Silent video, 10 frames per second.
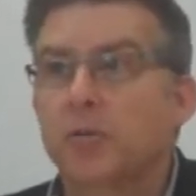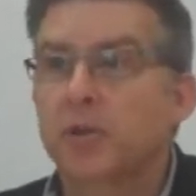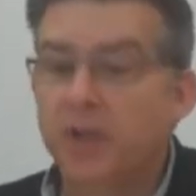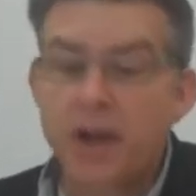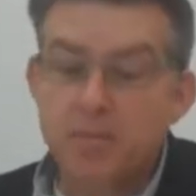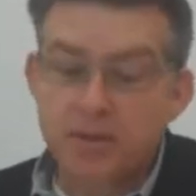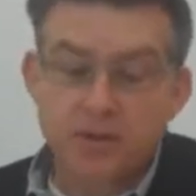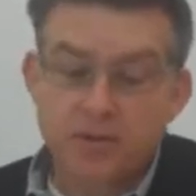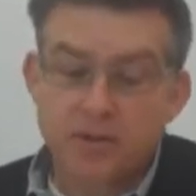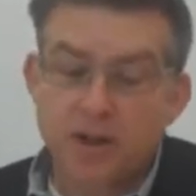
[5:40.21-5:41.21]
What's happened
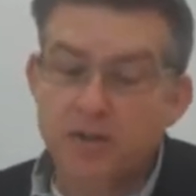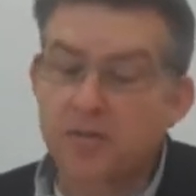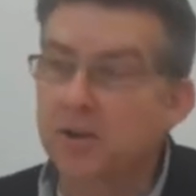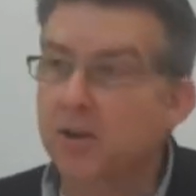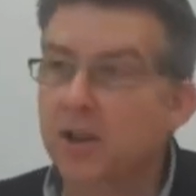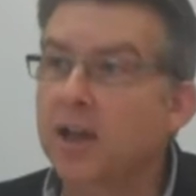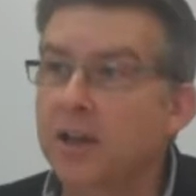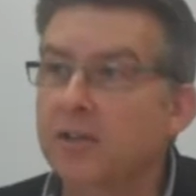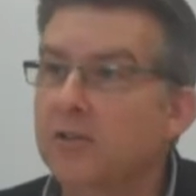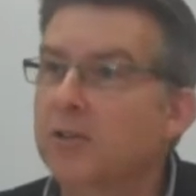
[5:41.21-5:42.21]
is a lot of their
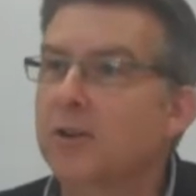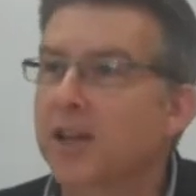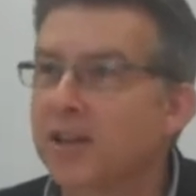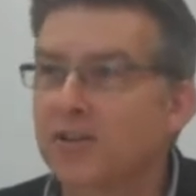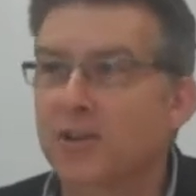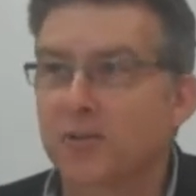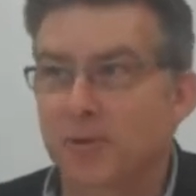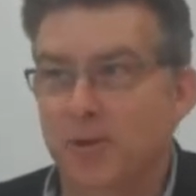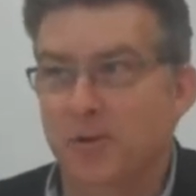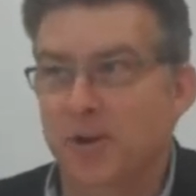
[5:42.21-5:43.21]
clients aren't asking
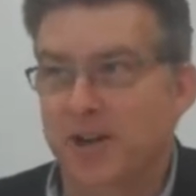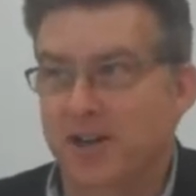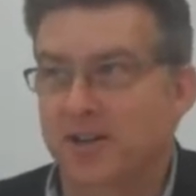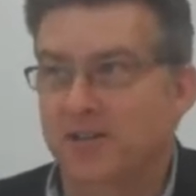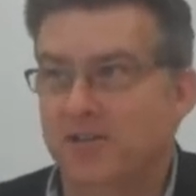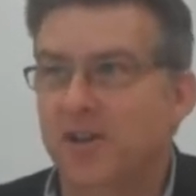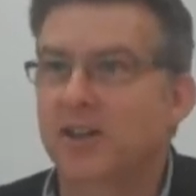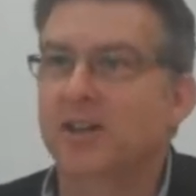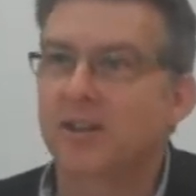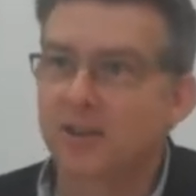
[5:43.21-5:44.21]
for the credit,
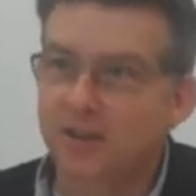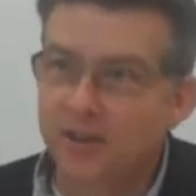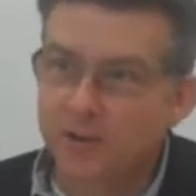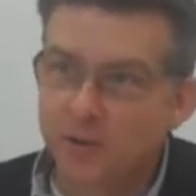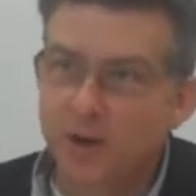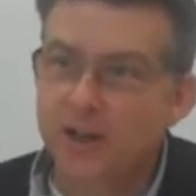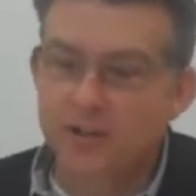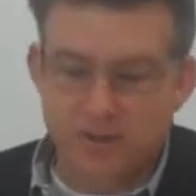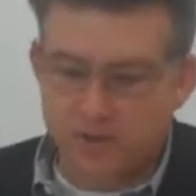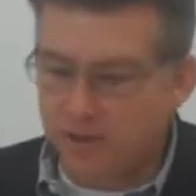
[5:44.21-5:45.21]
right? The
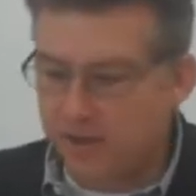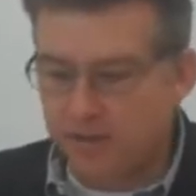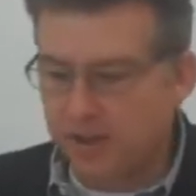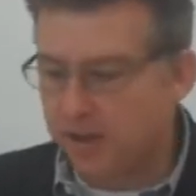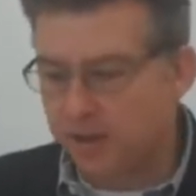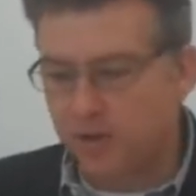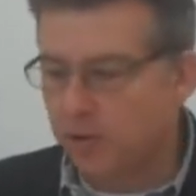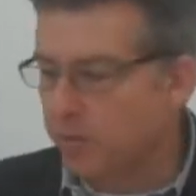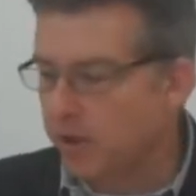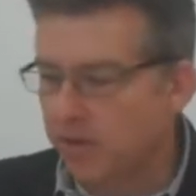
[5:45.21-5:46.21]
trend at a
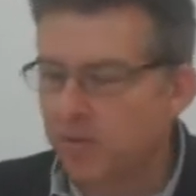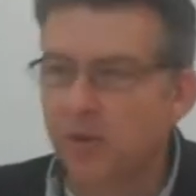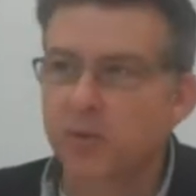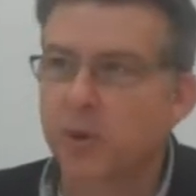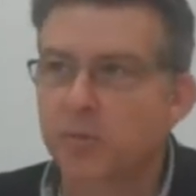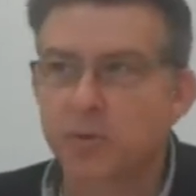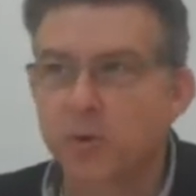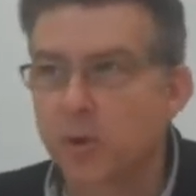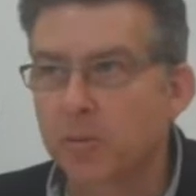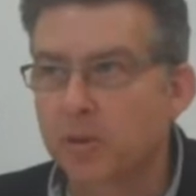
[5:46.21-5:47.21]
consumer level all the way up through
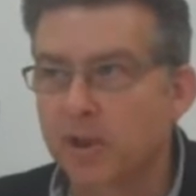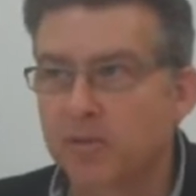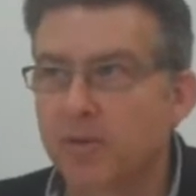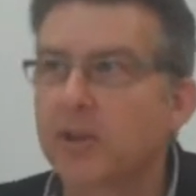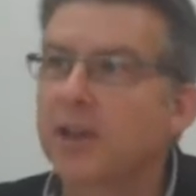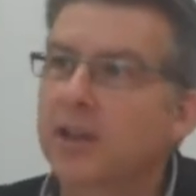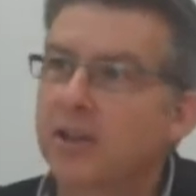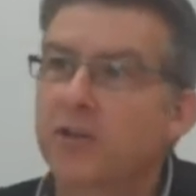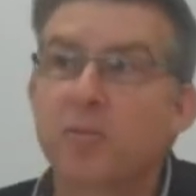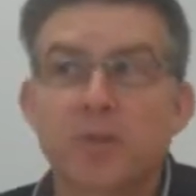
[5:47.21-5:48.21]
a corporate level
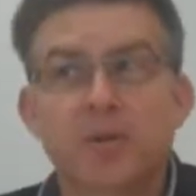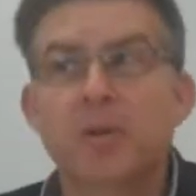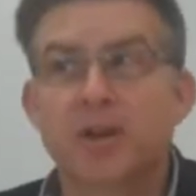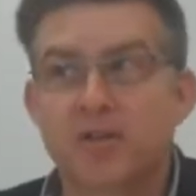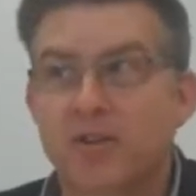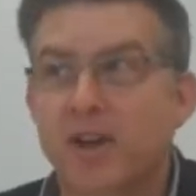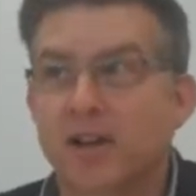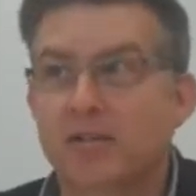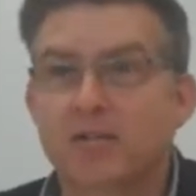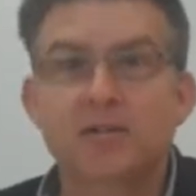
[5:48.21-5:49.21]
is to minimize
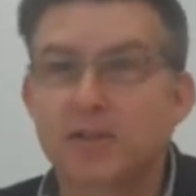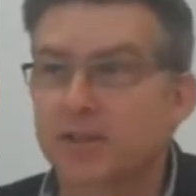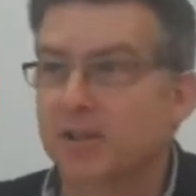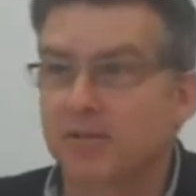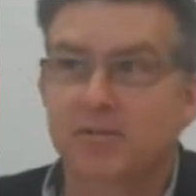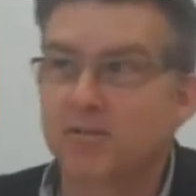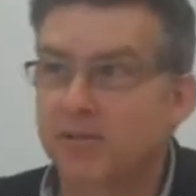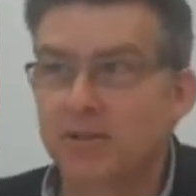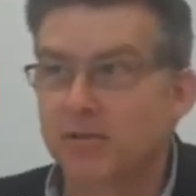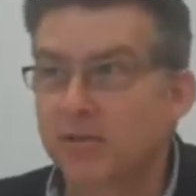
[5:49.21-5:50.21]
debt, even at a
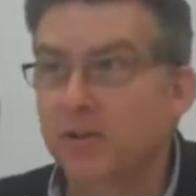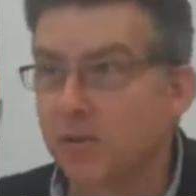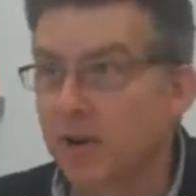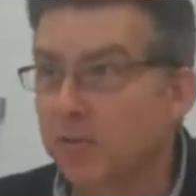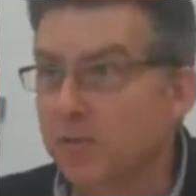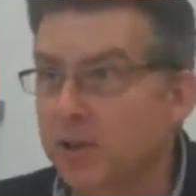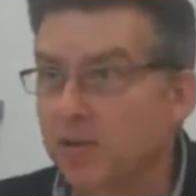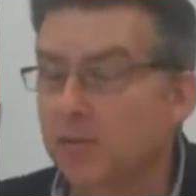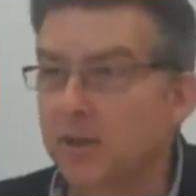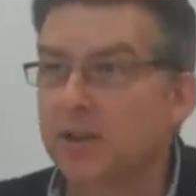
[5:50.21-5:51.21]
federal government
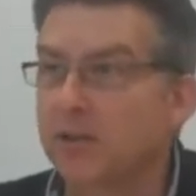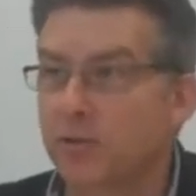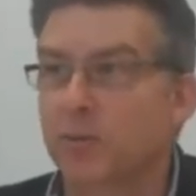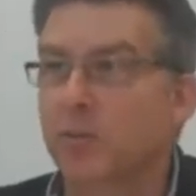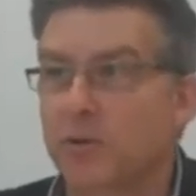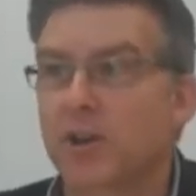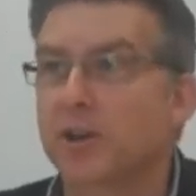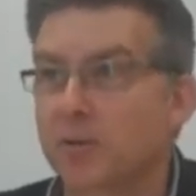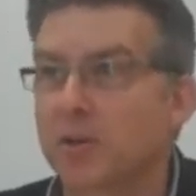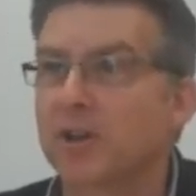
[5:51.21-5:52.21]
level, right? This is what we're
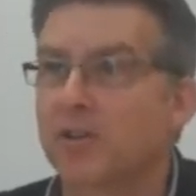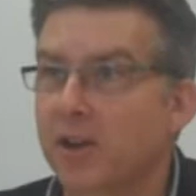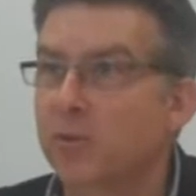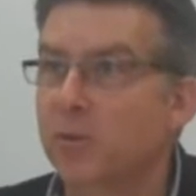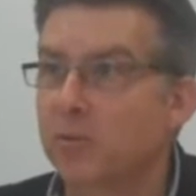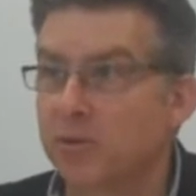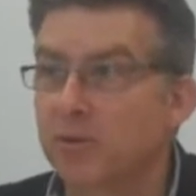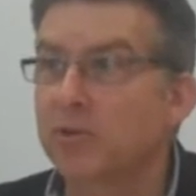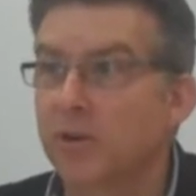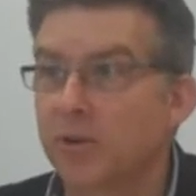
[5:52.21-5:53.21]
talking about, is how do we
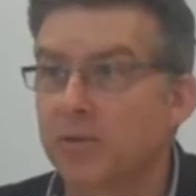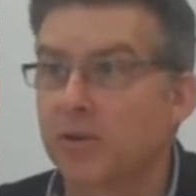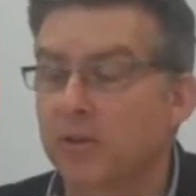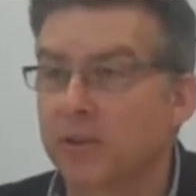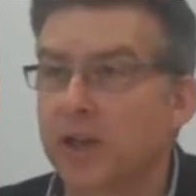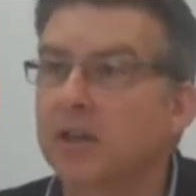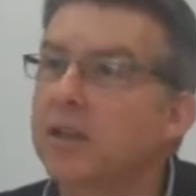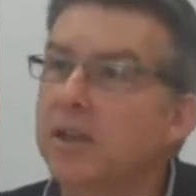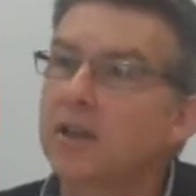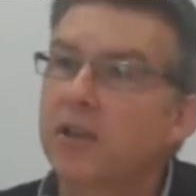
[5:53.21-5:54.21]
reduce our overall debt?
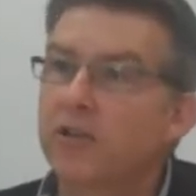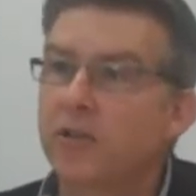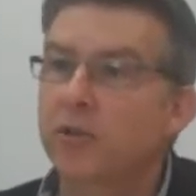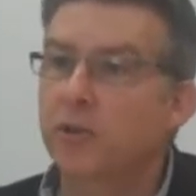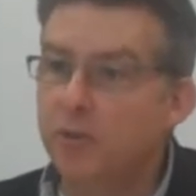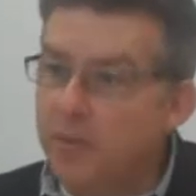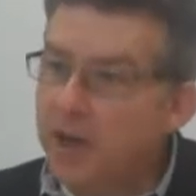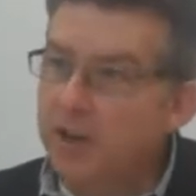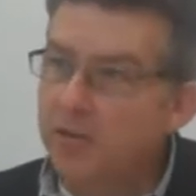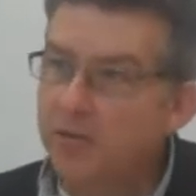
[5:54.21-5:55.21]
So the
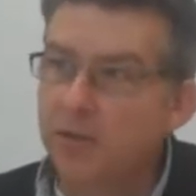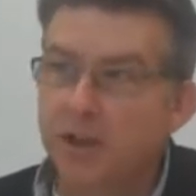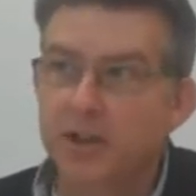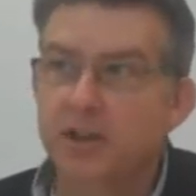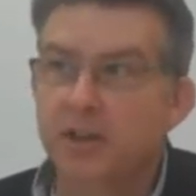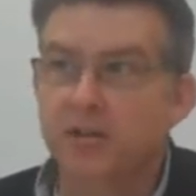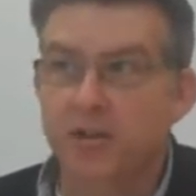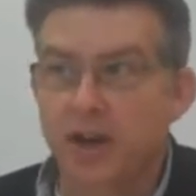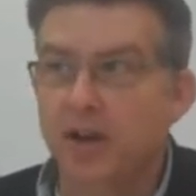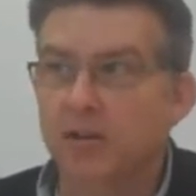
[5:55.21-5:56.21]
demand for lending is
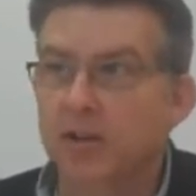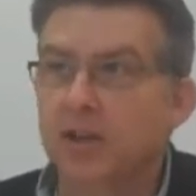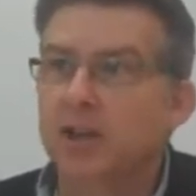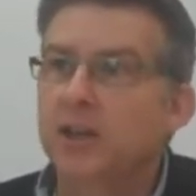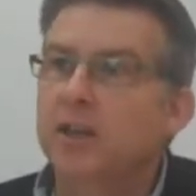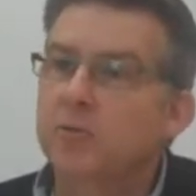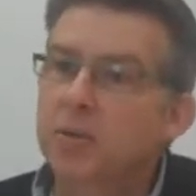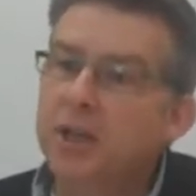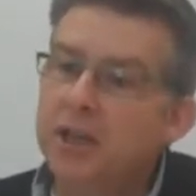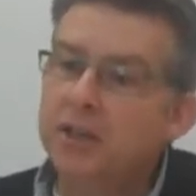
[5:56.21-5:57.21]
down.
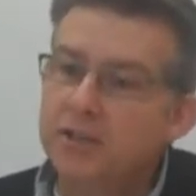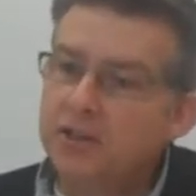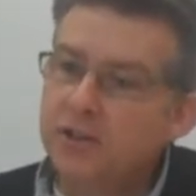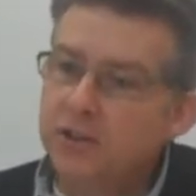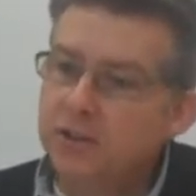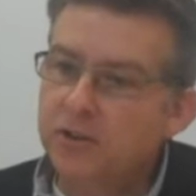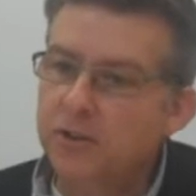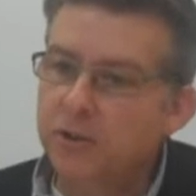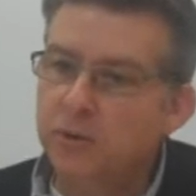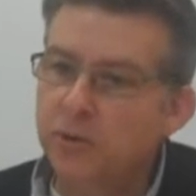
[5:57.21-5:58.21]
But in addition
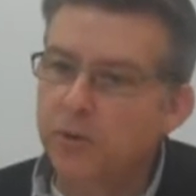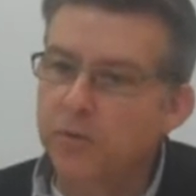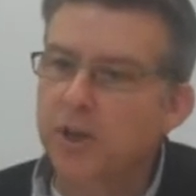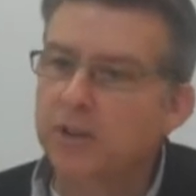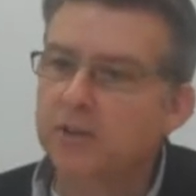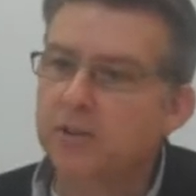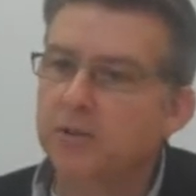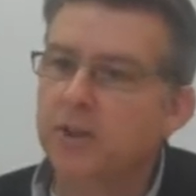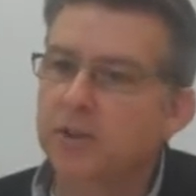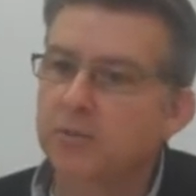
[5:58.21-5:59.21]
to the fact that they're
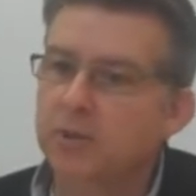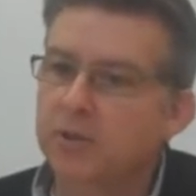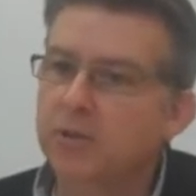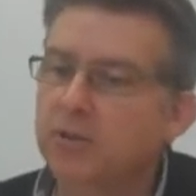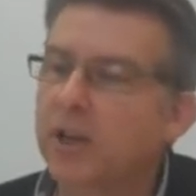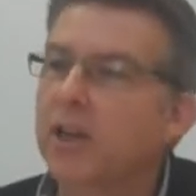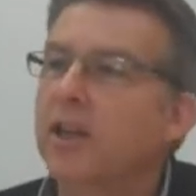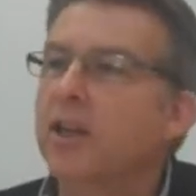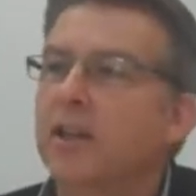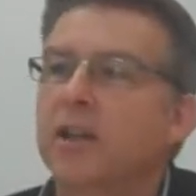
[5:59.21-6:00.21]
trying to reduce
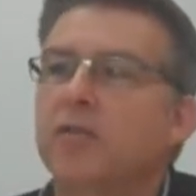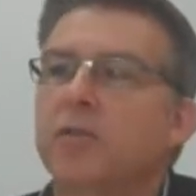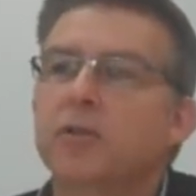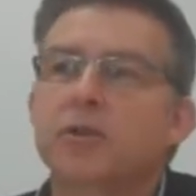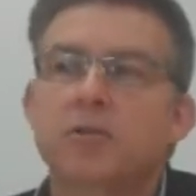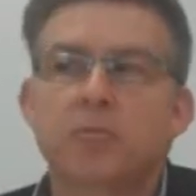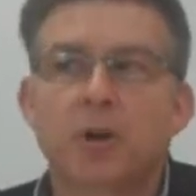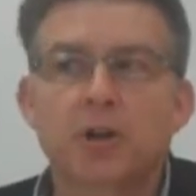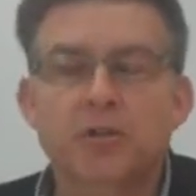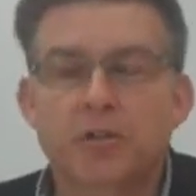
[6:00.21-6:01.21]
debt, they have alternative
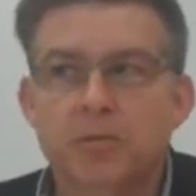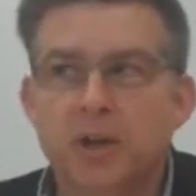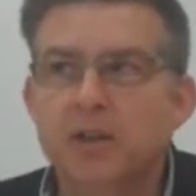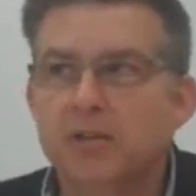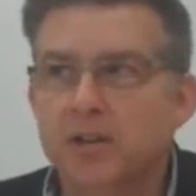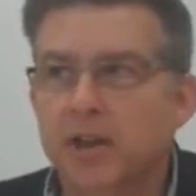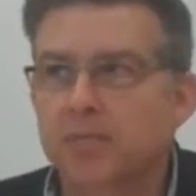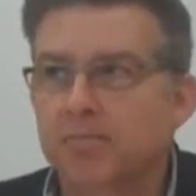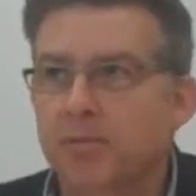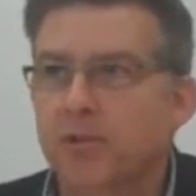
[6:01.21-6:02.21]
markets to raise debt.
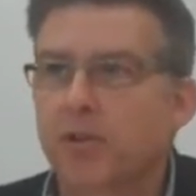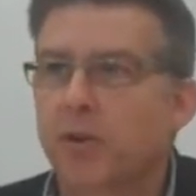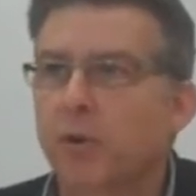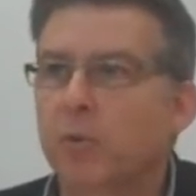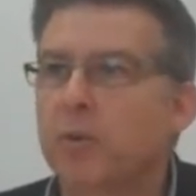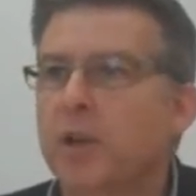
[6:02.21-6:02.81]
So